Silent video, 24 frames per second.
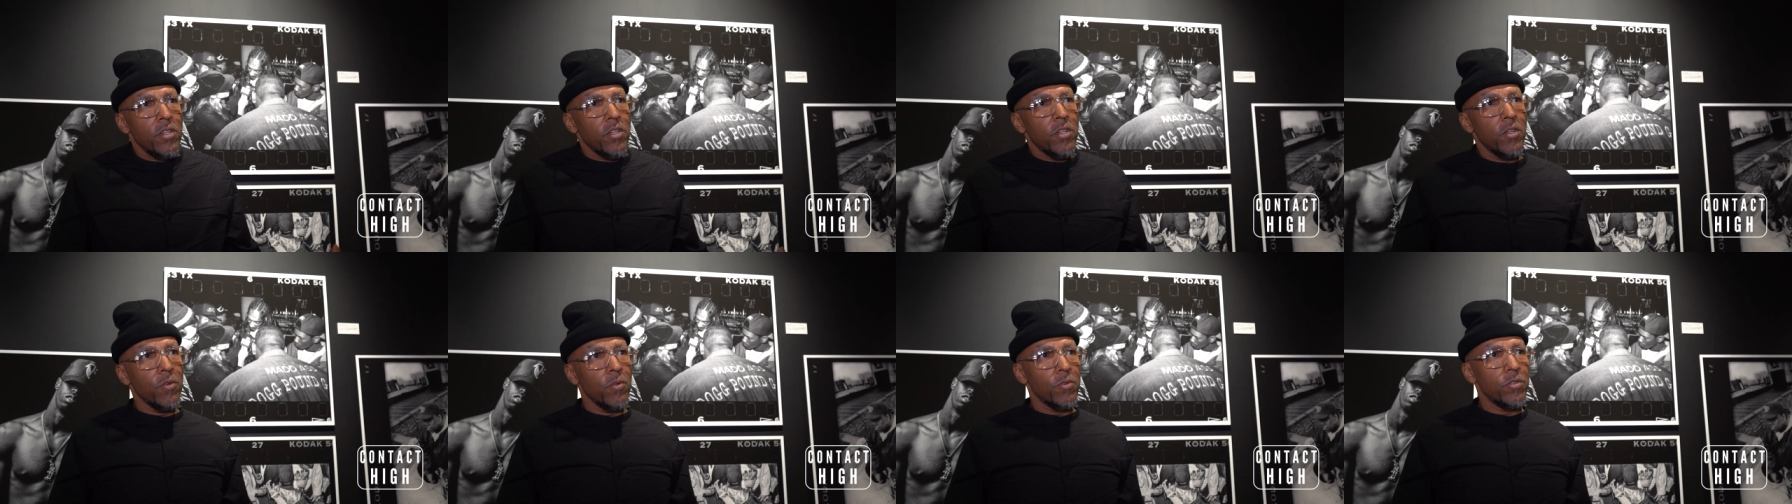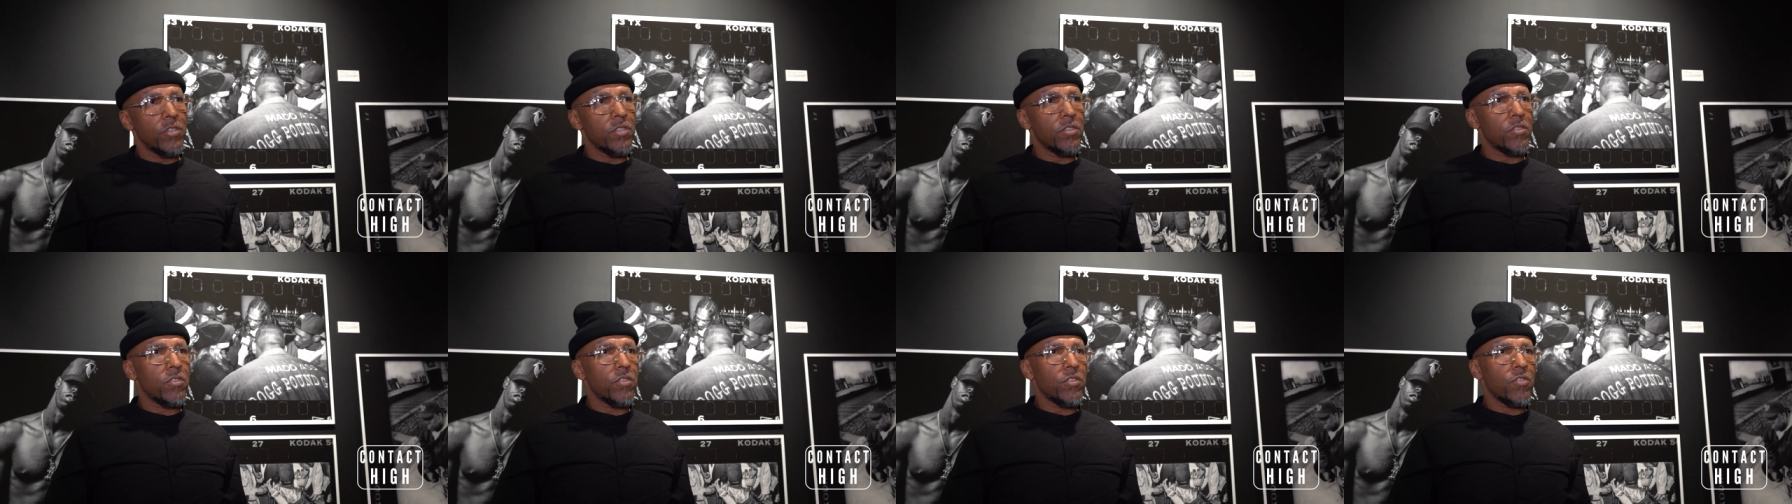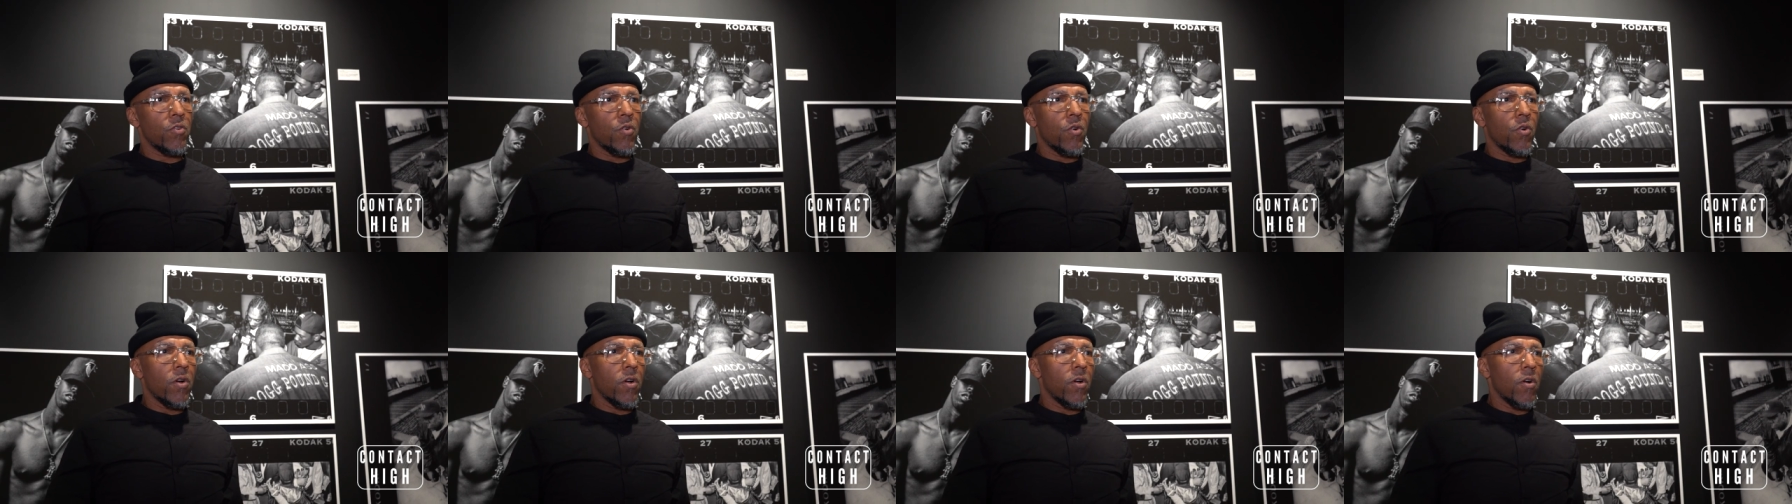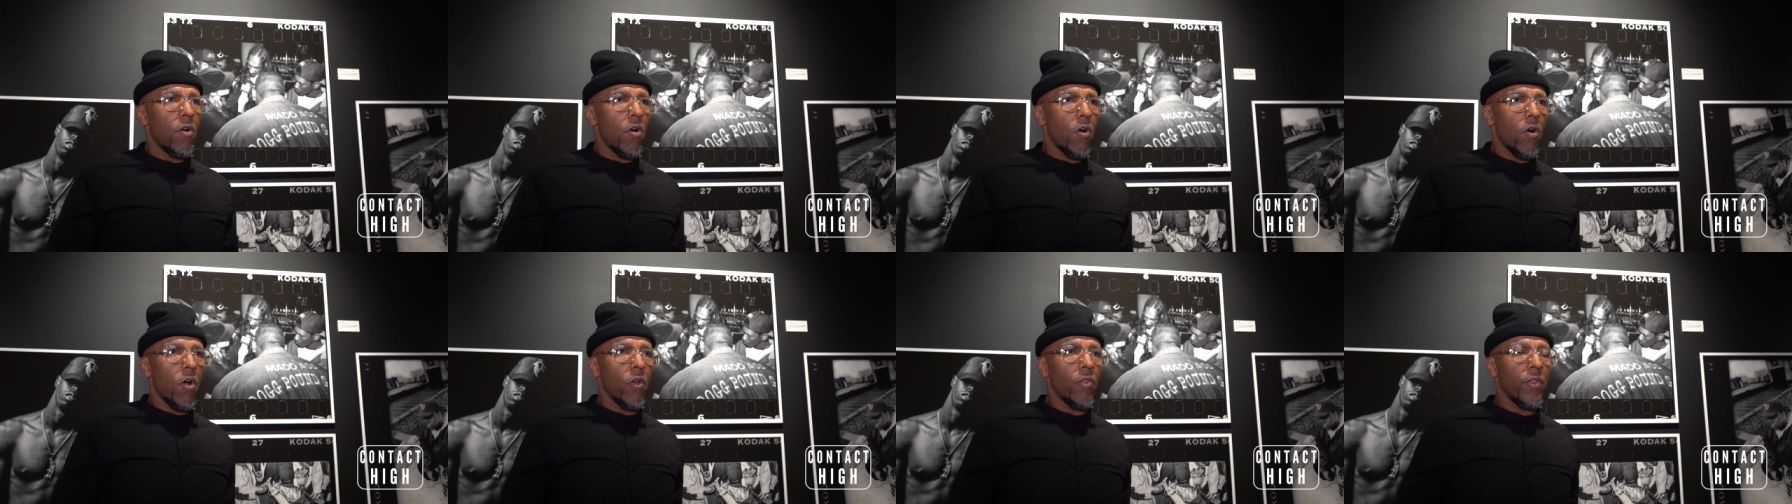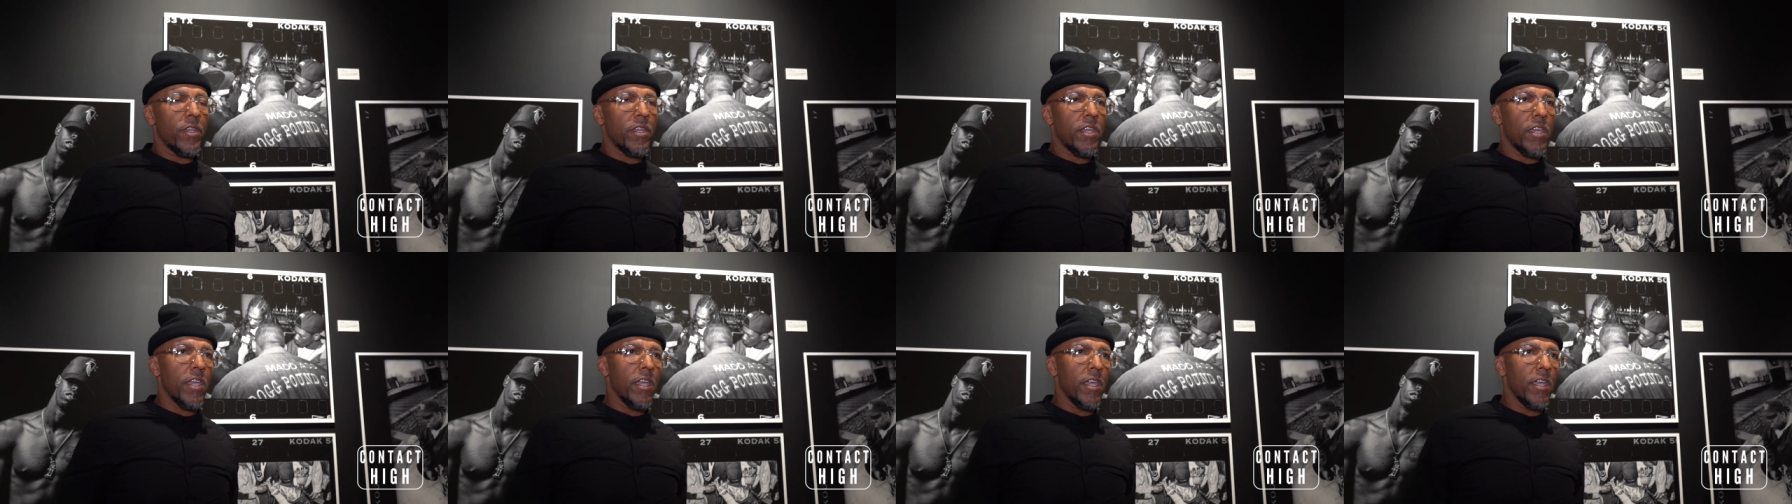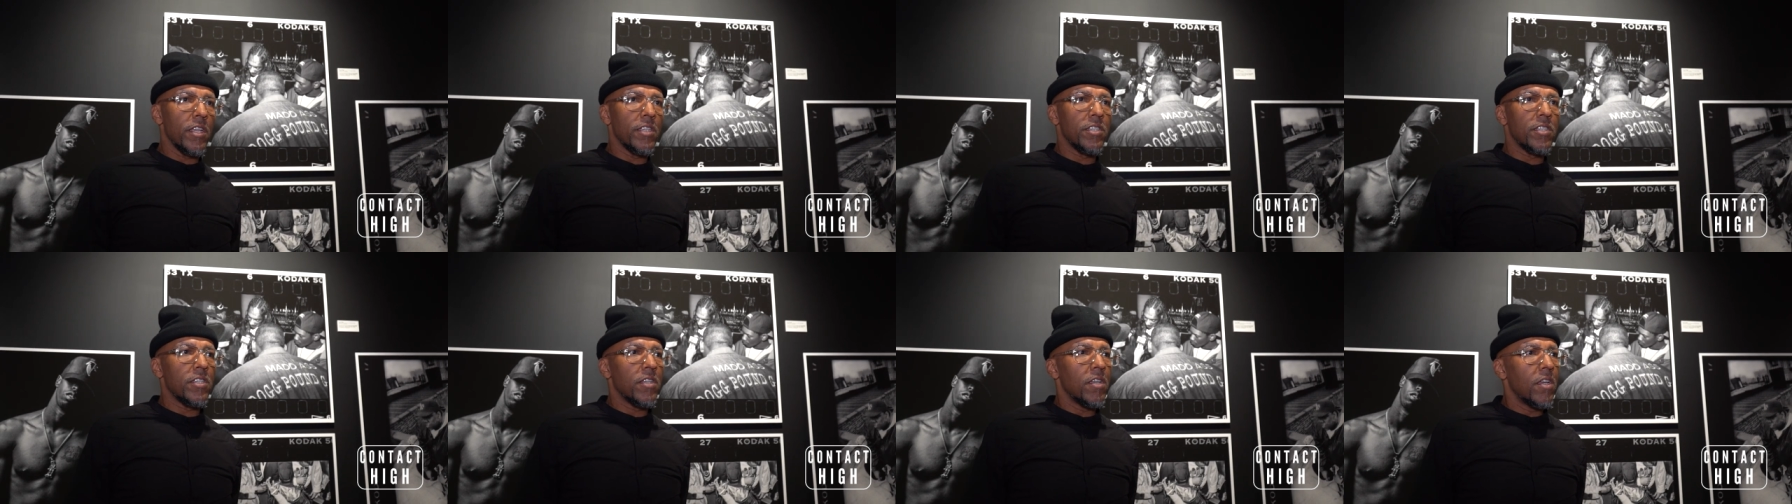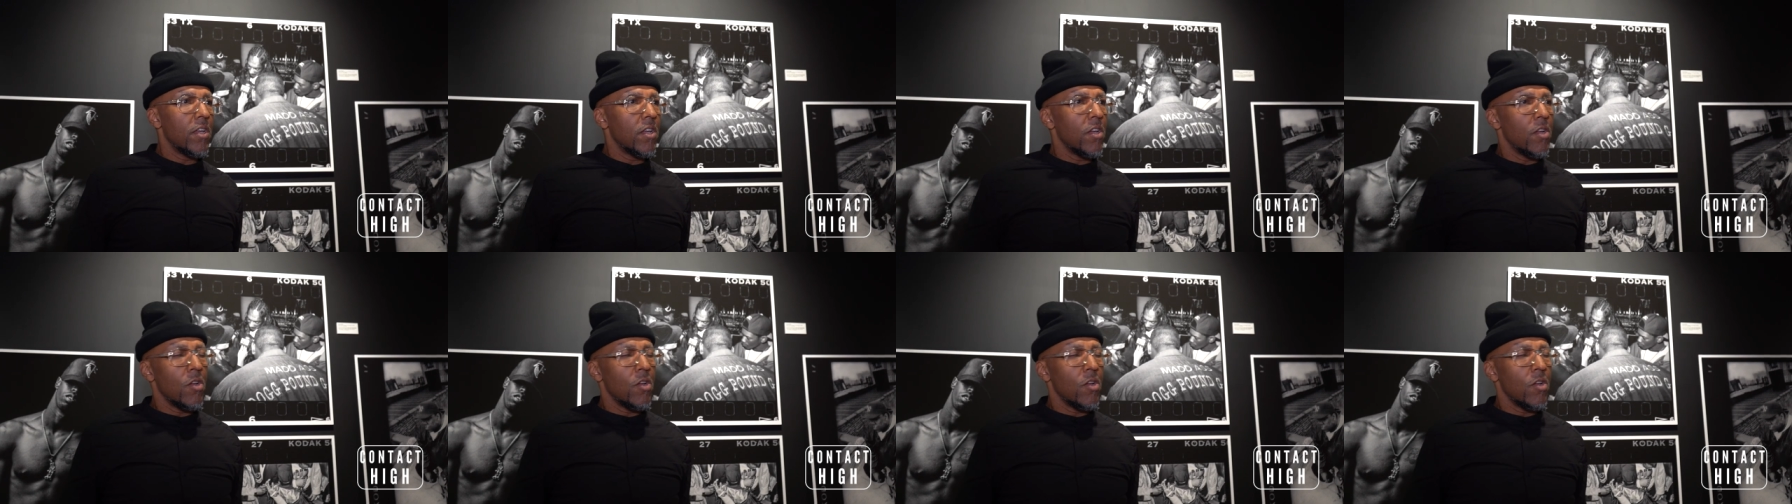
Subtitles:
you saw all the kids